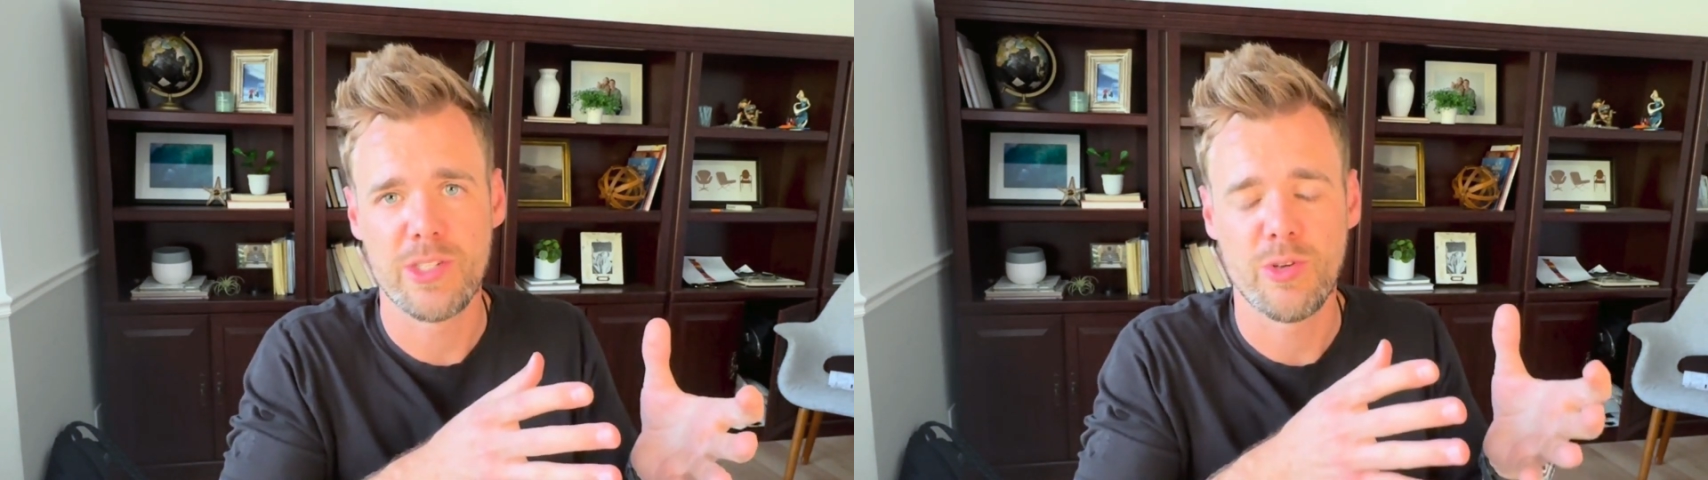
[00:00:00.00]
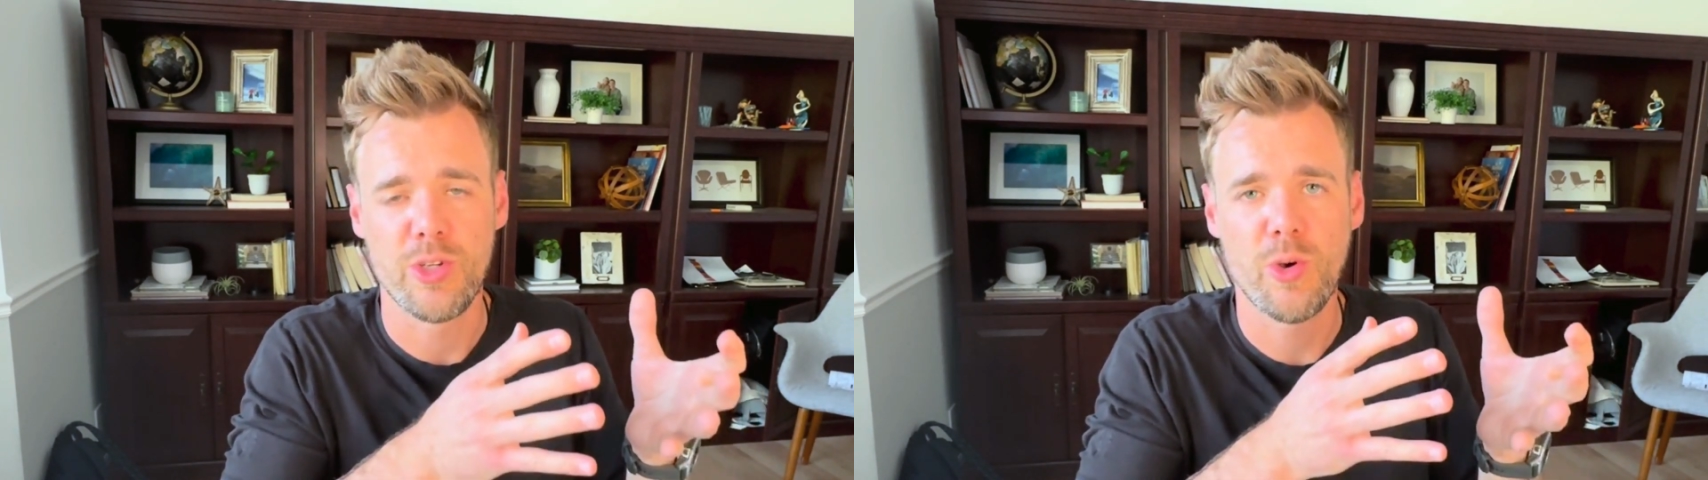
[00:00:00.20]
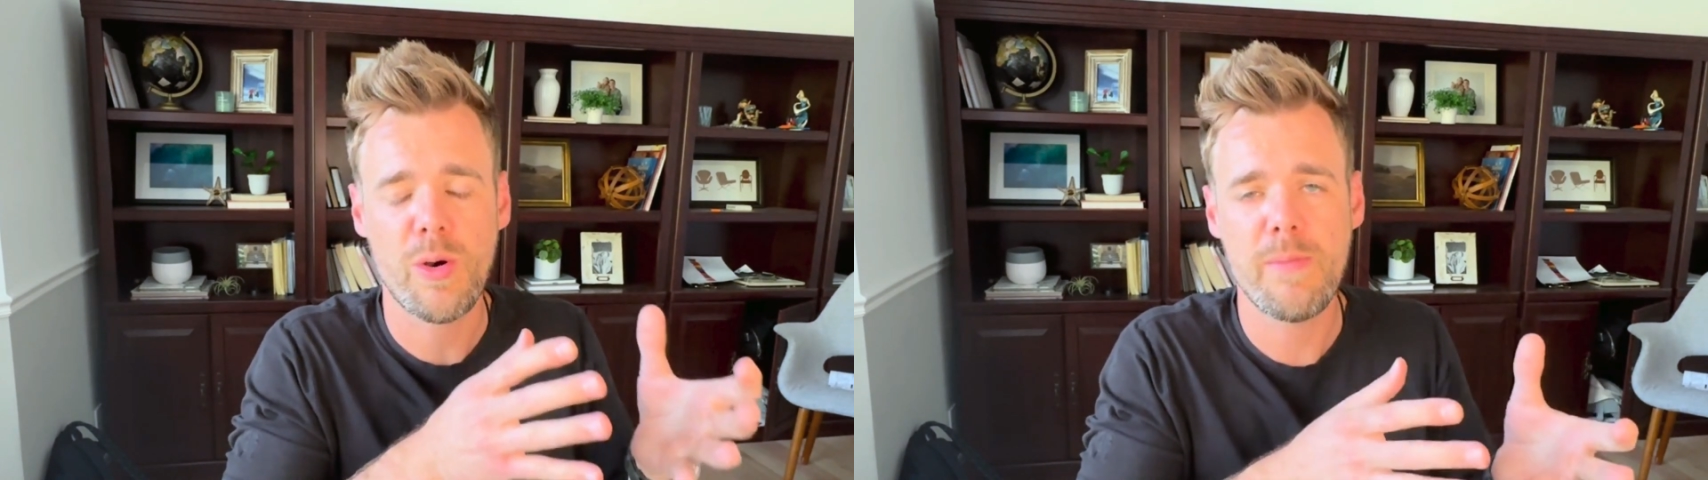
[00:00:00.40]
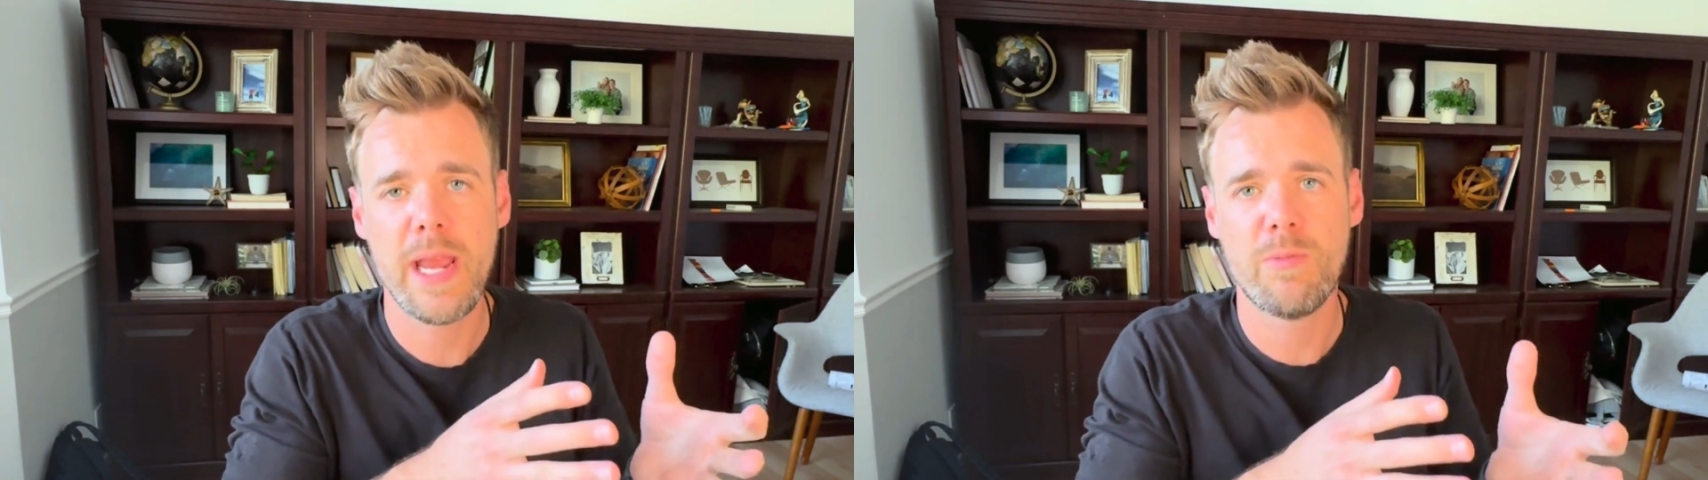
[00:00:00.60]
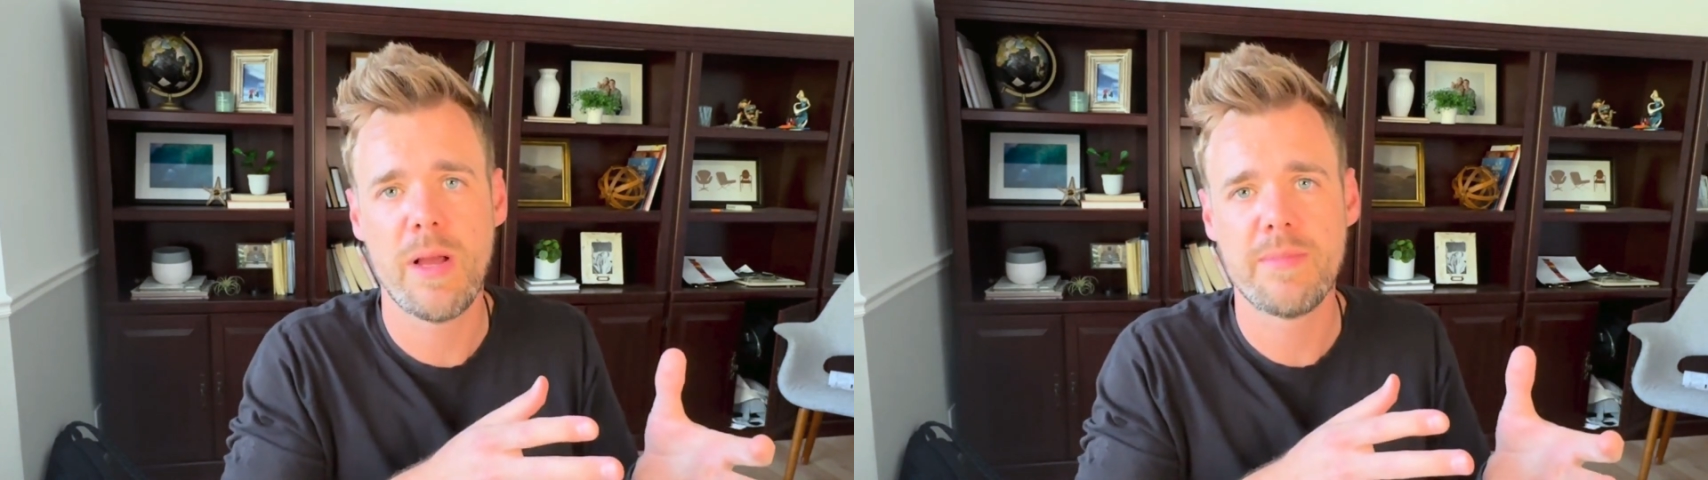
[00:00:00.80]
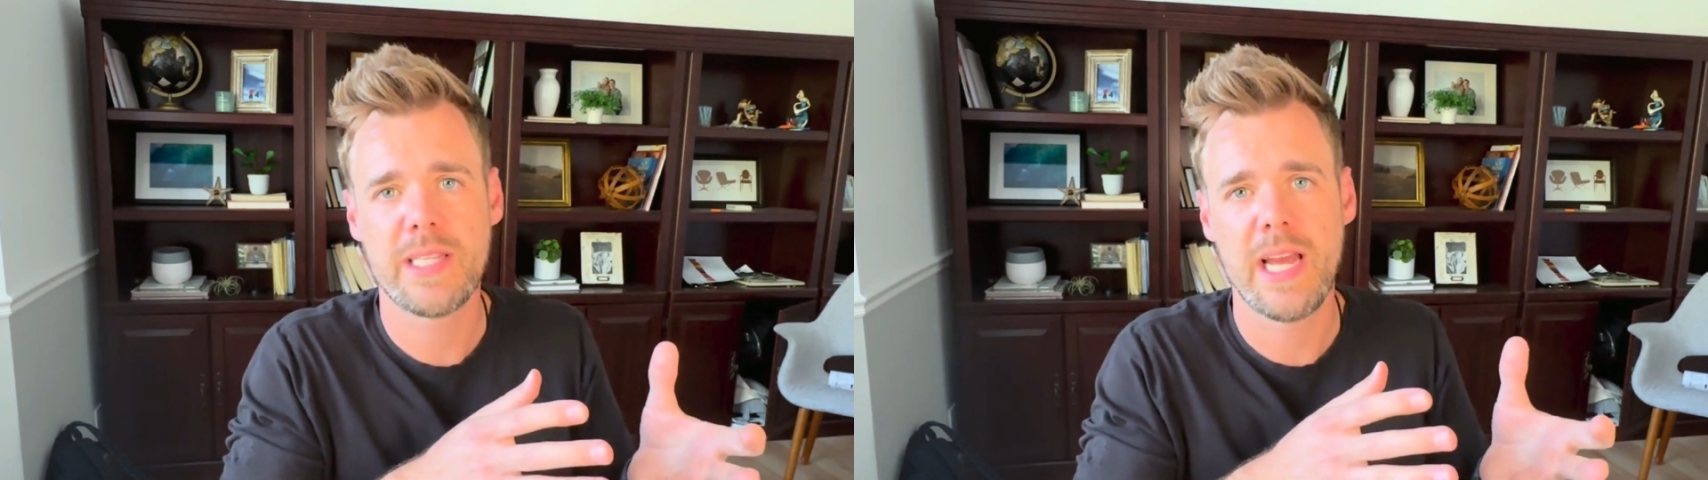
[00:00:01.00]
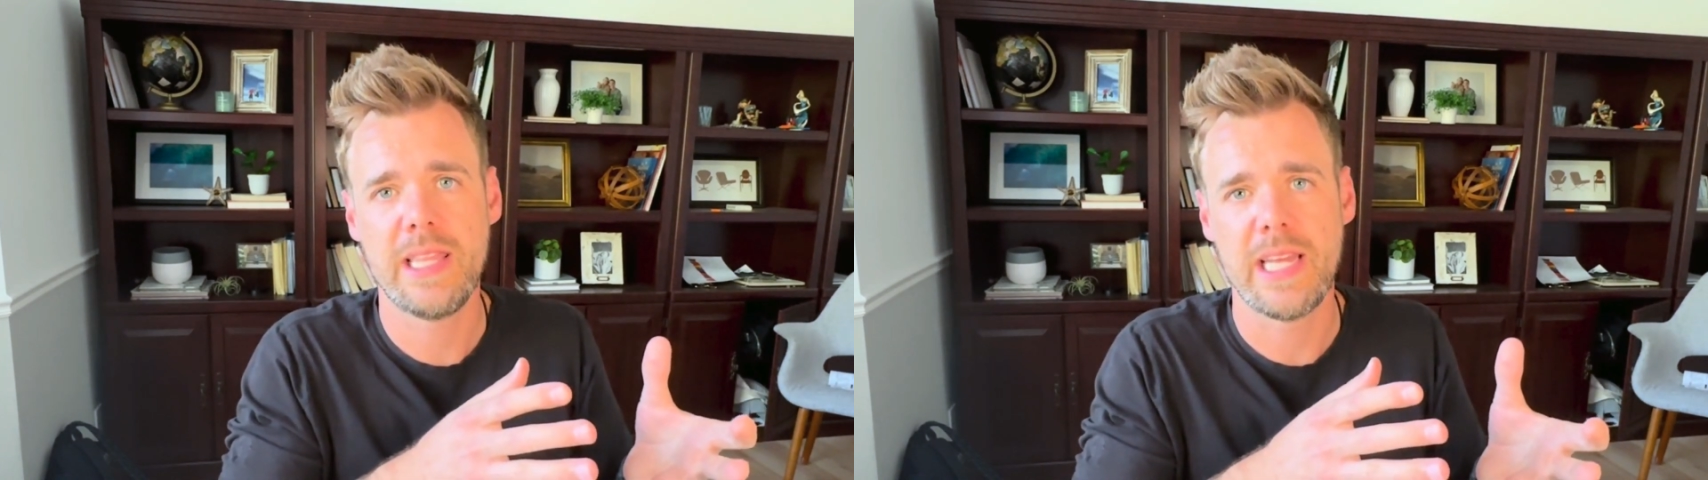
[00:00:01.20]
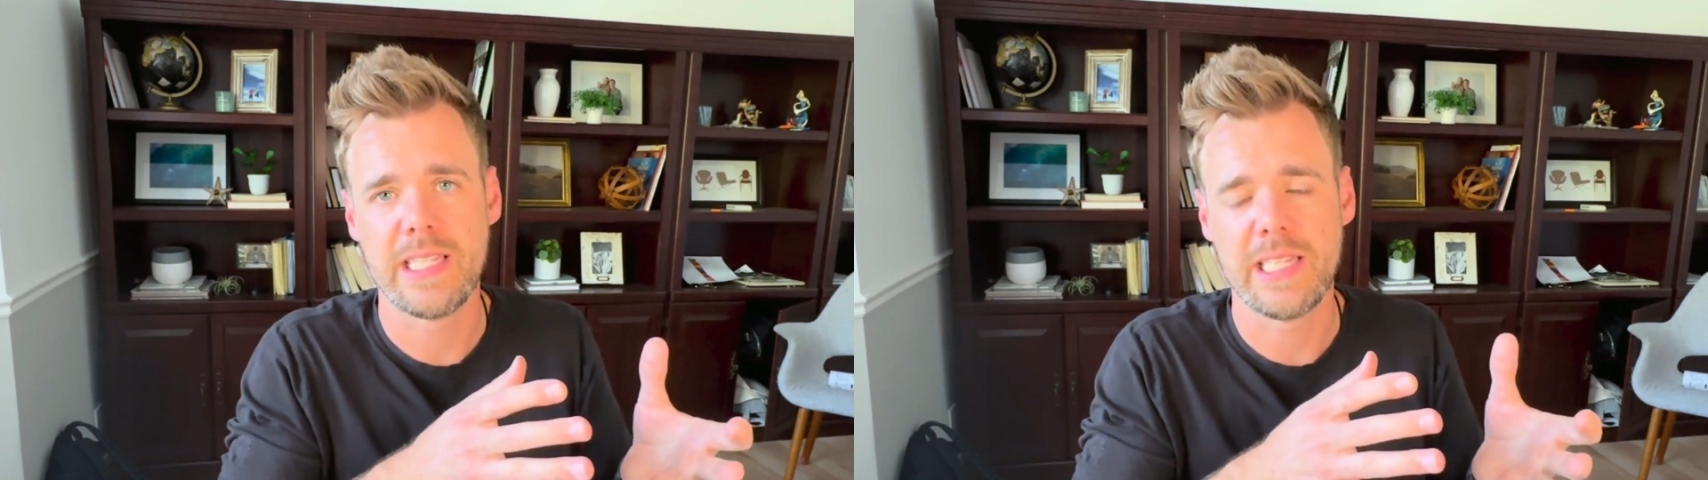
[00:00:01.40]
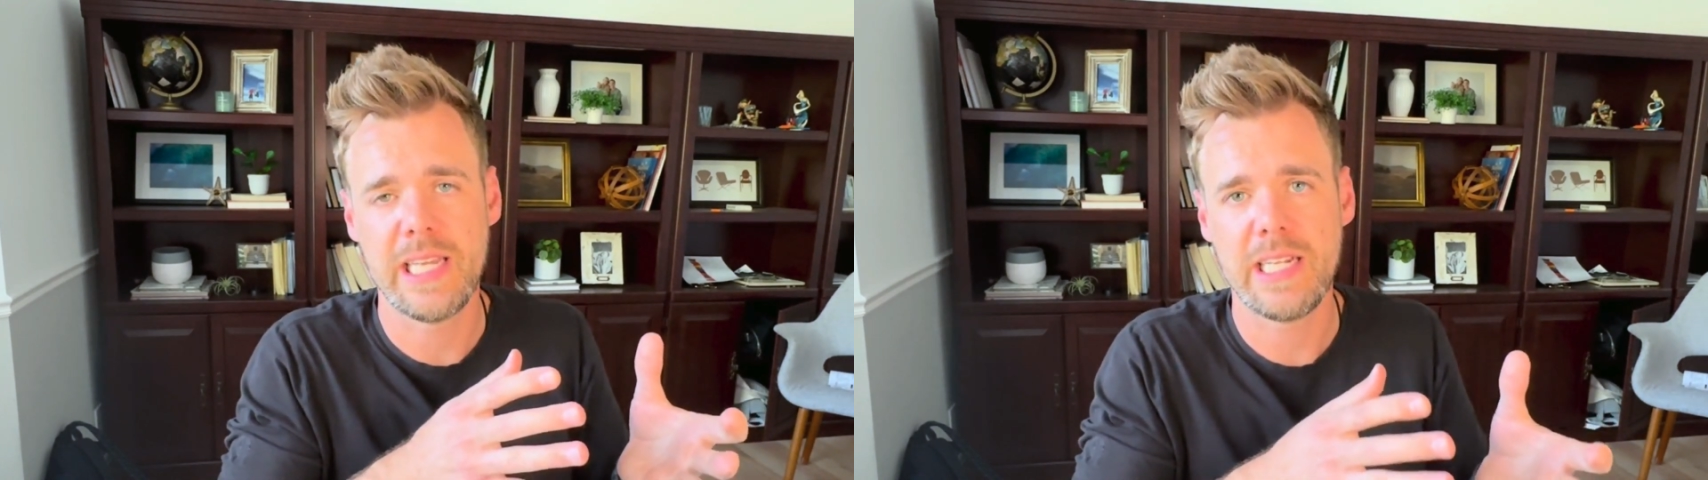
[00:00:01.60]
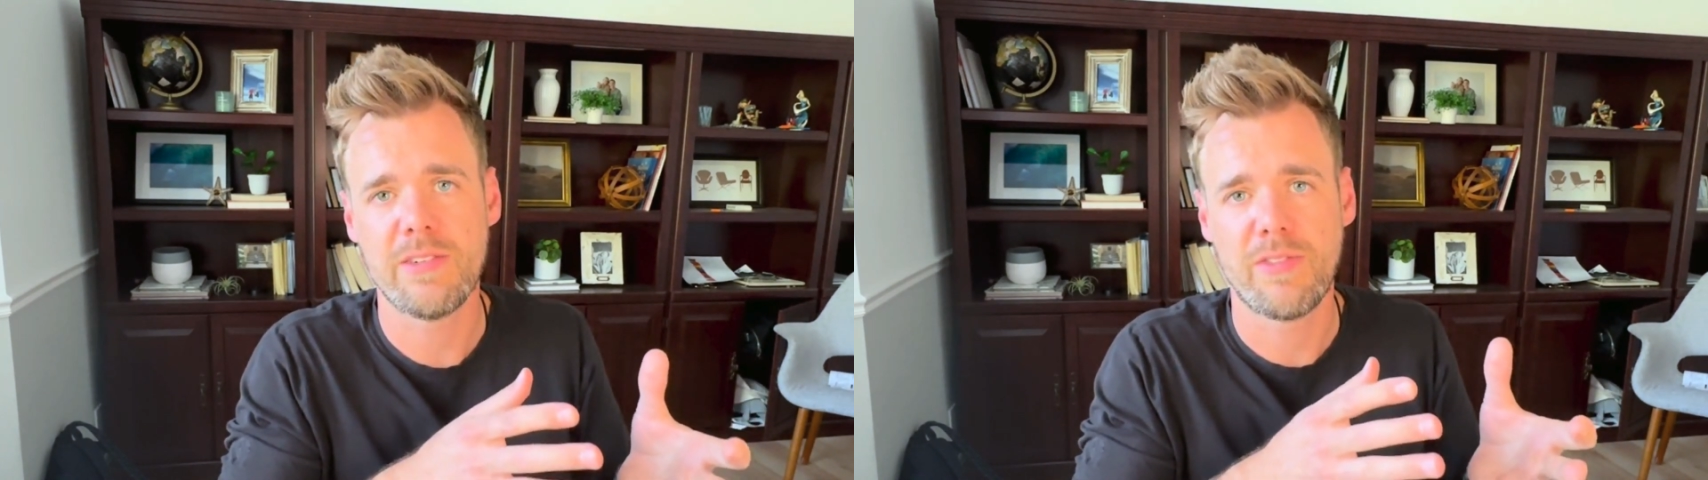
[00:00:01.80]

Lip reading: So your main website that is linked